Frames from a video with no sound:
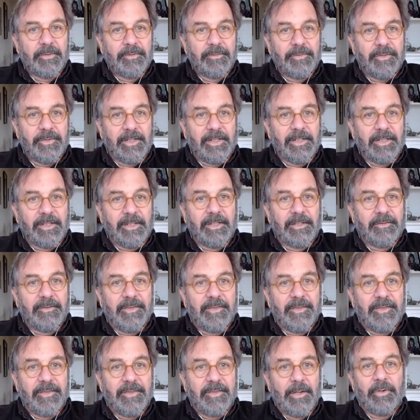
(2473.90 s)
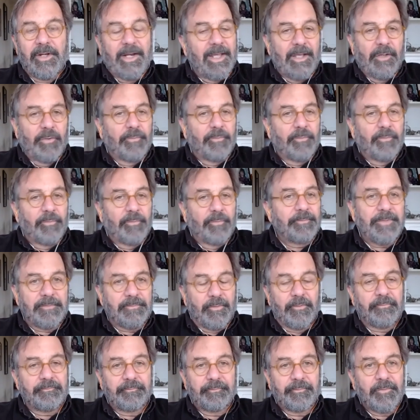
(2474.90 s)
thinking they were going to help people
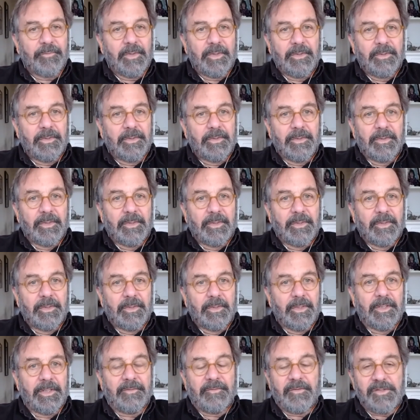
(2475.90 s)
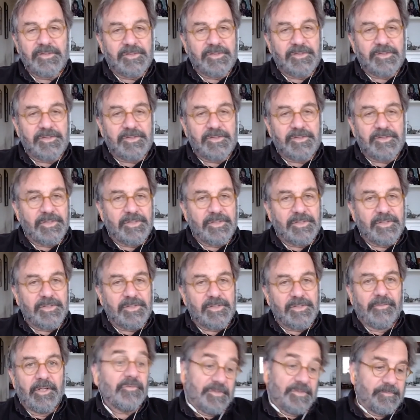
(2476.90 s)
in these other countries
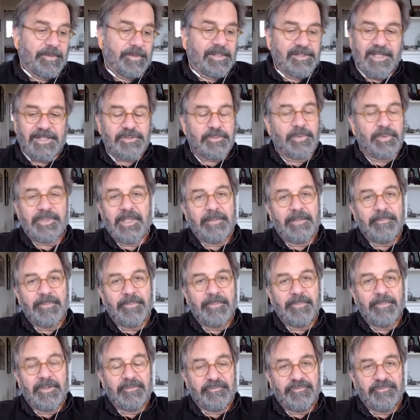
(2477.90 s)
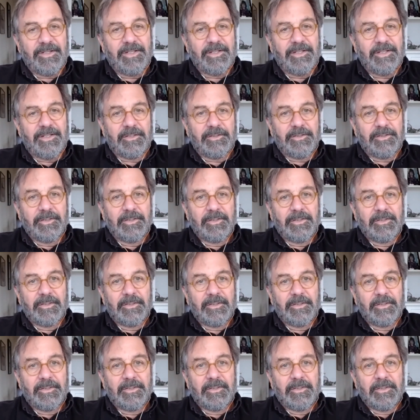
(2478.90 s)
because that's what they've been fed.
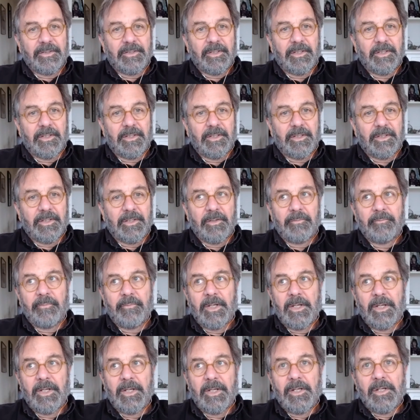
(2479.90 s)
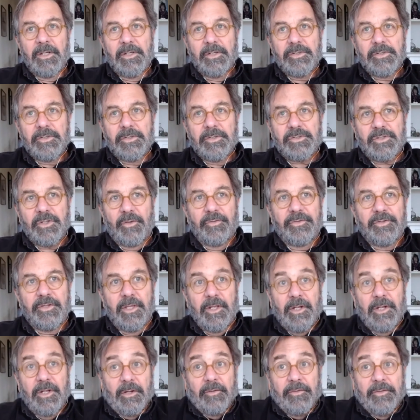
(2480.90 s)
Um, so,
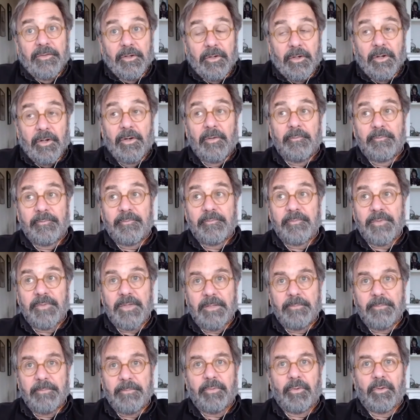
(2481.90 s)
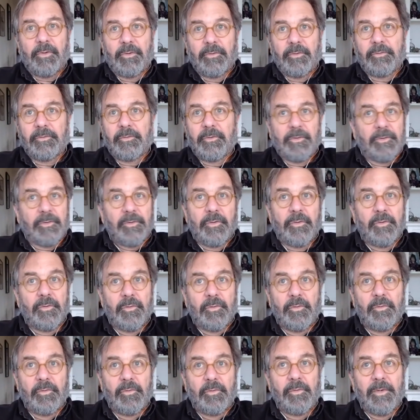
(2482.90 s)
there are people
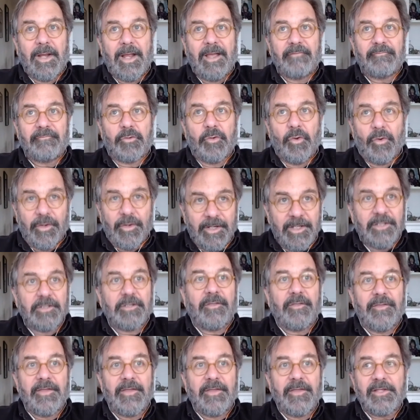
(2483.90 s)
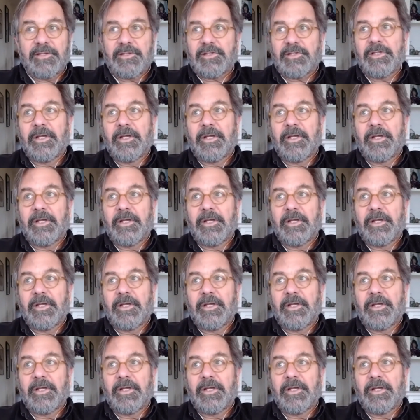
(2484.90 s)
who have gone into this